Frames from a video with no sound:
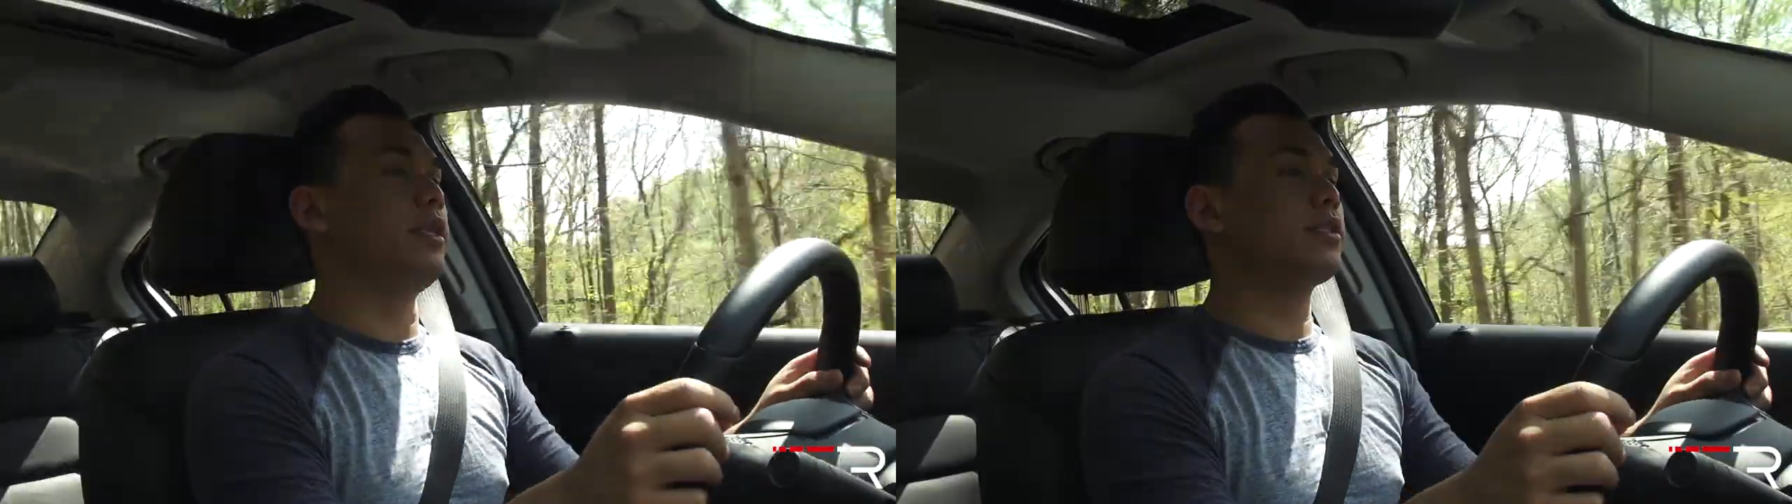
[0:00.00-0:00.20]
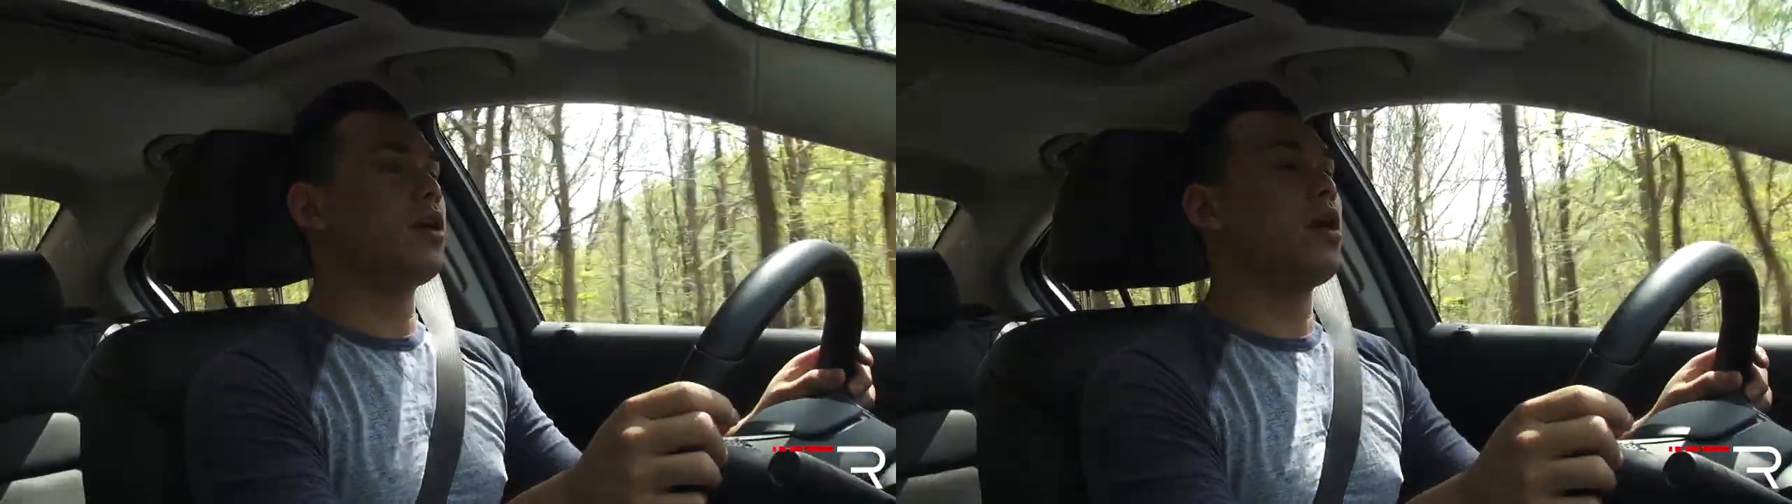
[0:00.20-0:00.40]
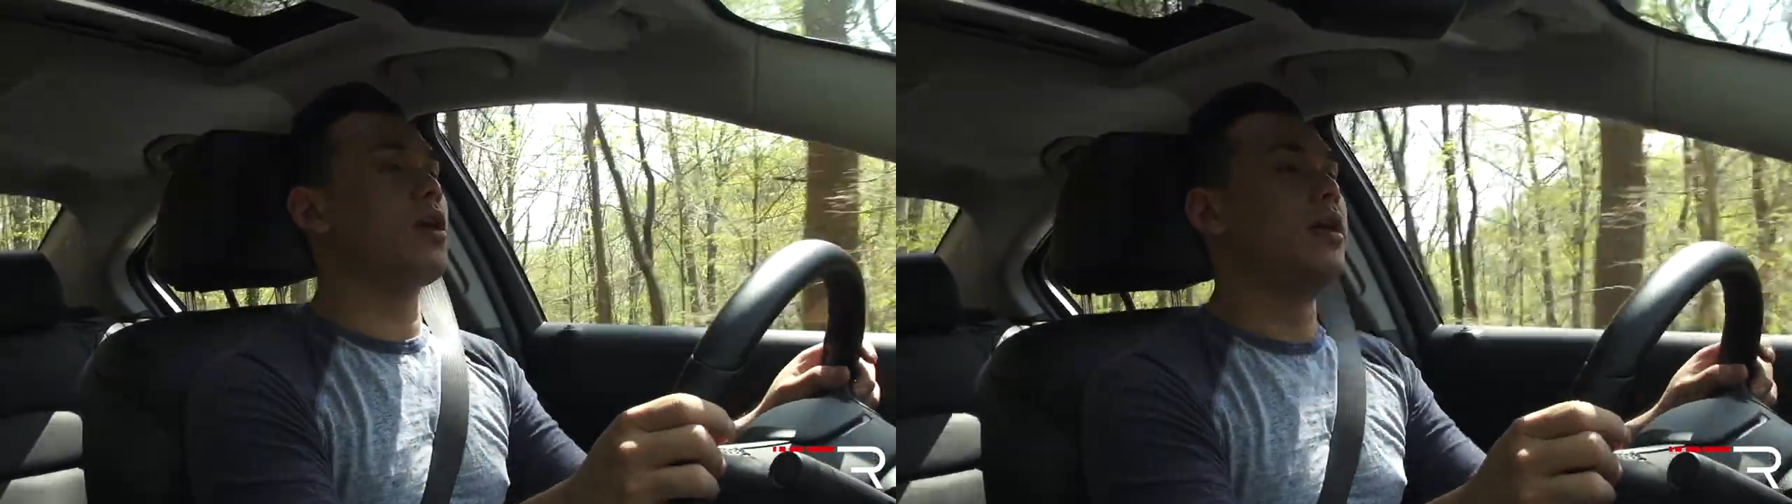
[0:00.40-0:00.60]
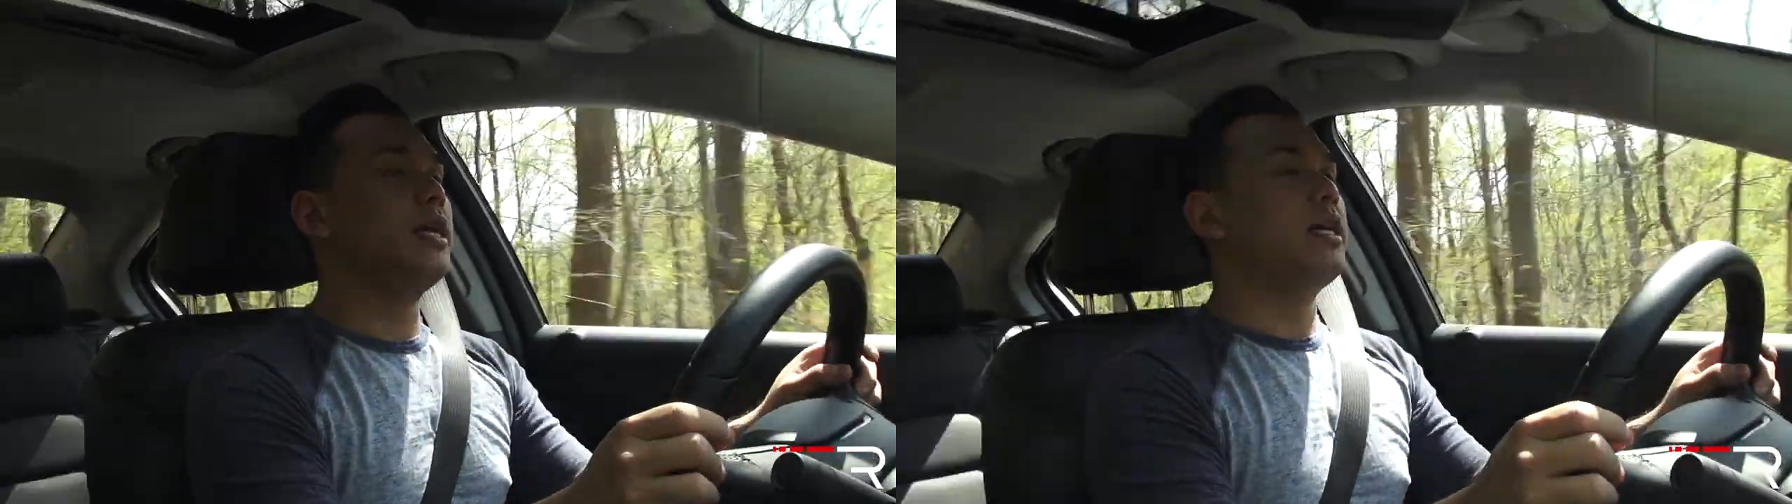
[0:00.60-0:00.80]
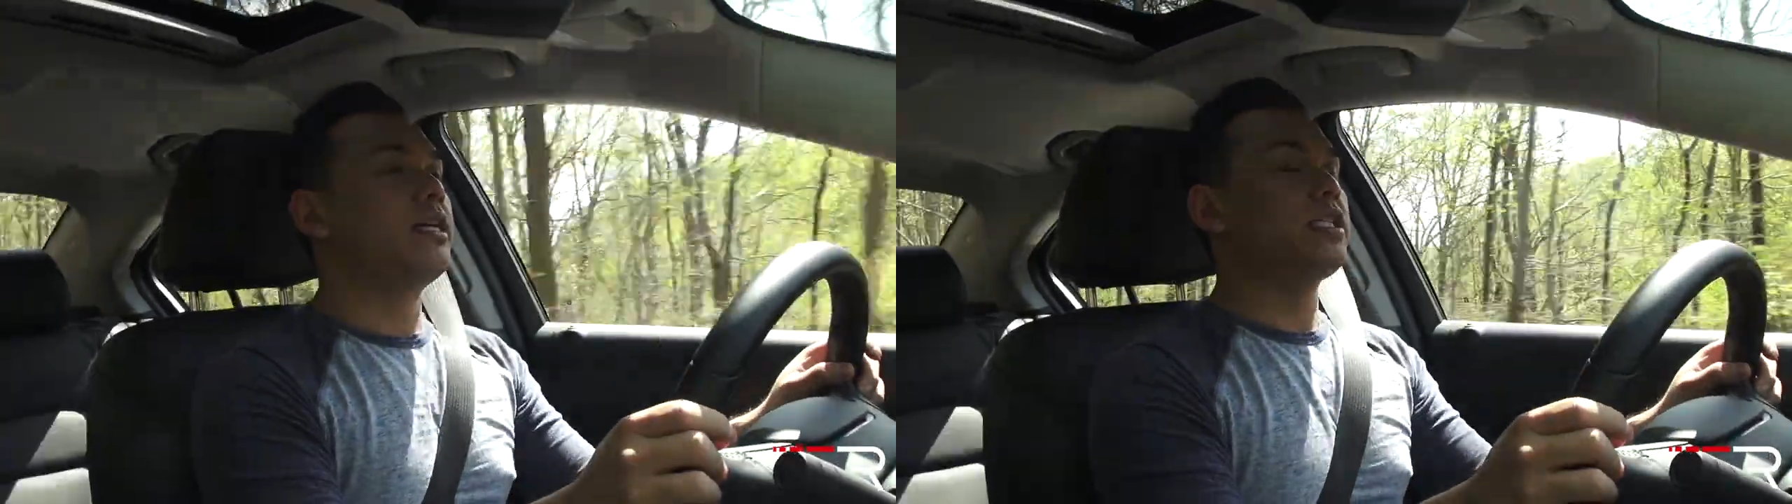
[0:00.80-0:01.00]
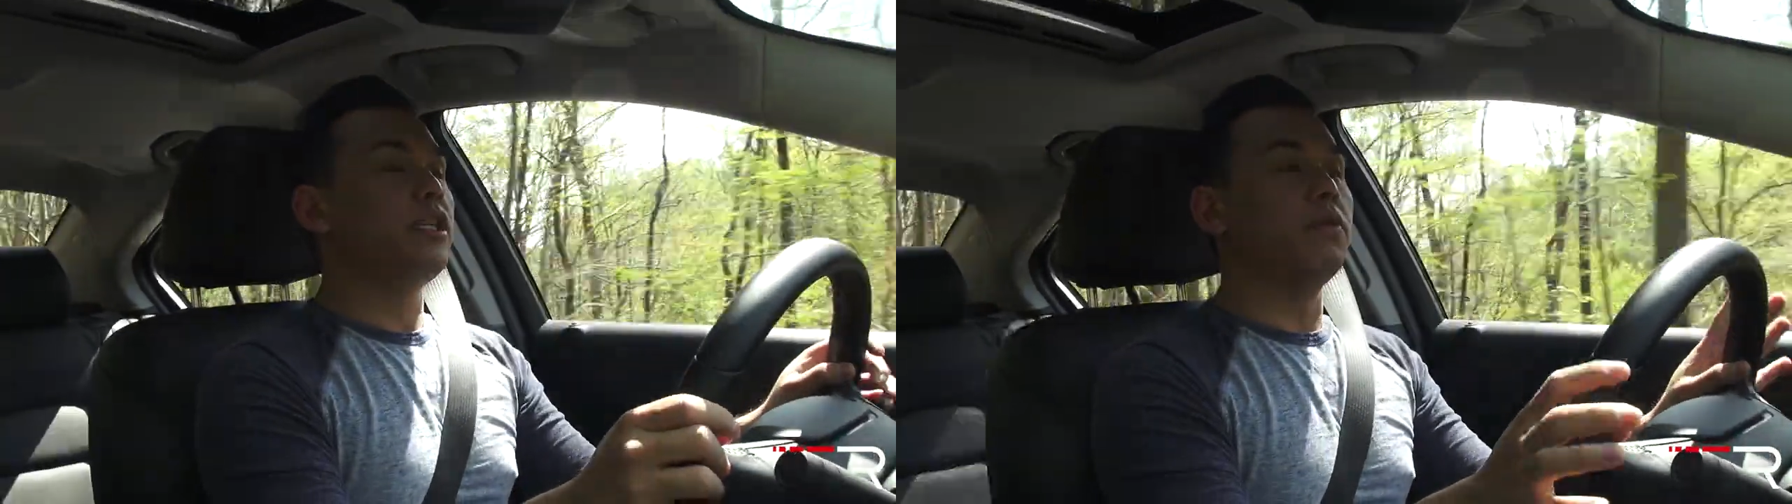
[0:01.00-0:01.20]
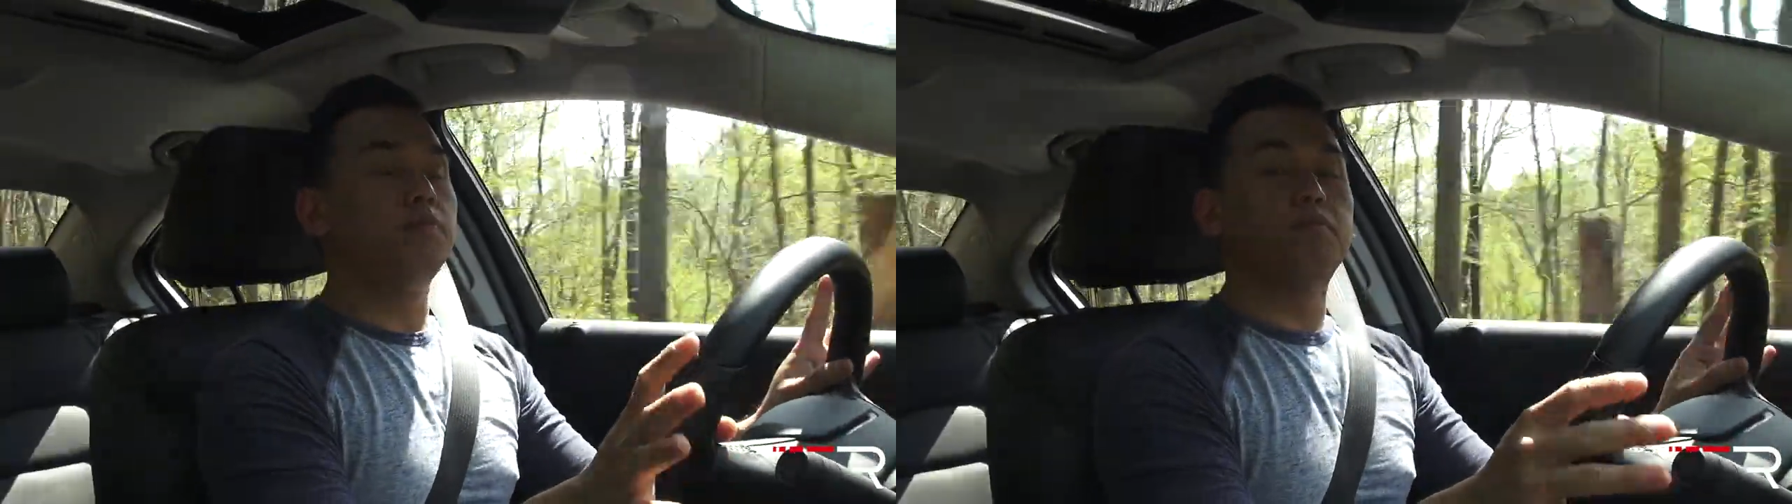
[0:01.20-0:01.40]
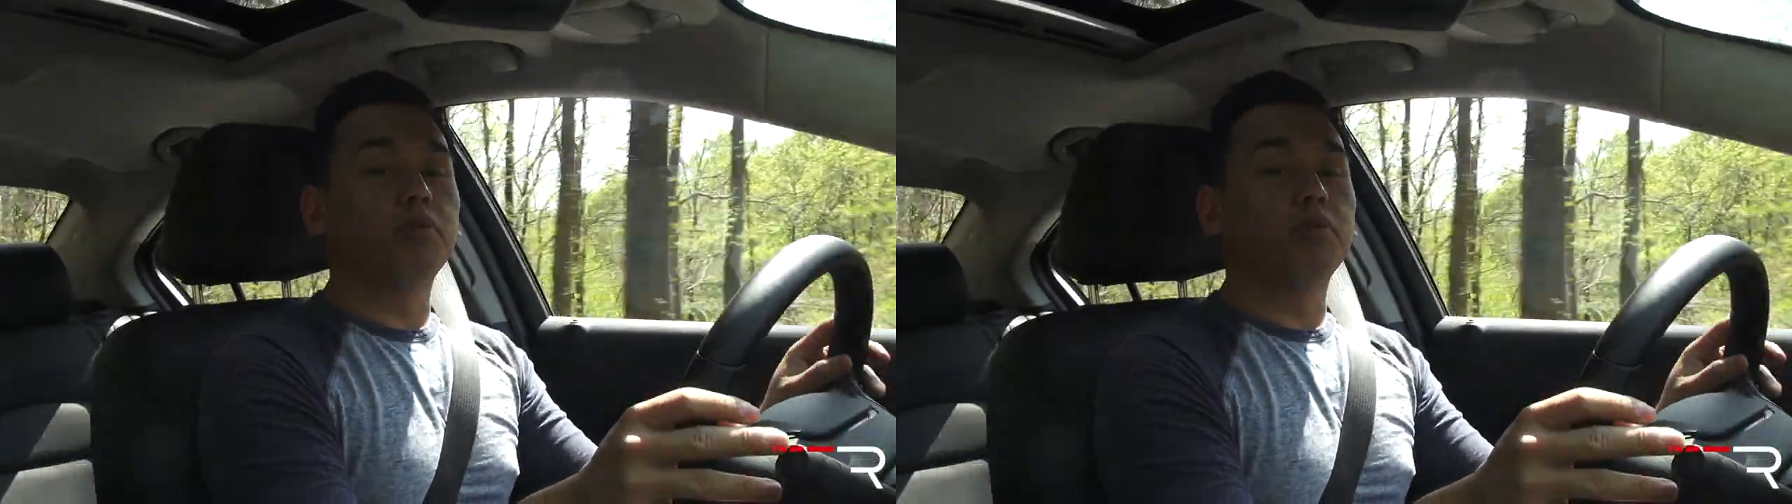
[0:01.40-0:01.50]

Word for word: This car still